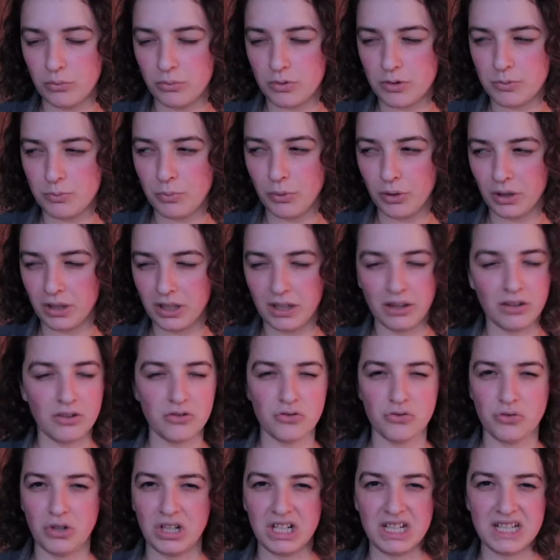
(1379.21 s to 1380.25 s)
book
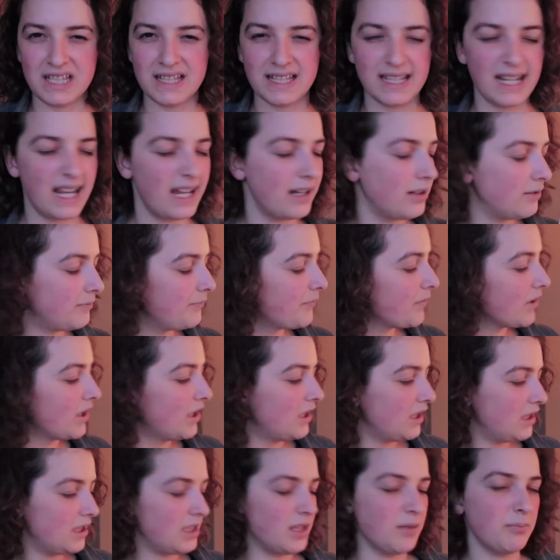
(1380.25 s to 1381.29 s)
illustrating style.
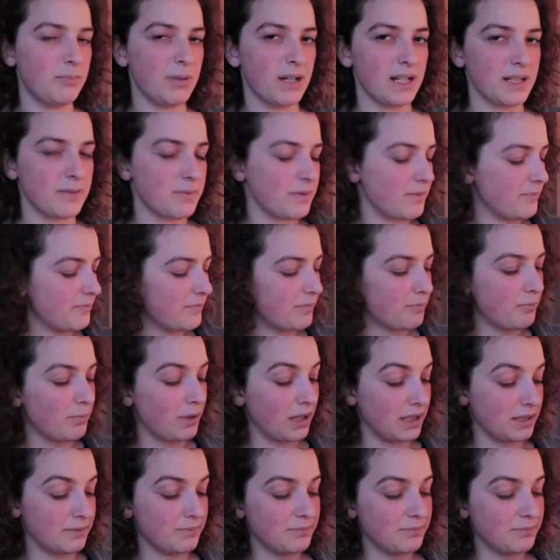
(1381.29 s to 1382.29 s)
It bugs me, but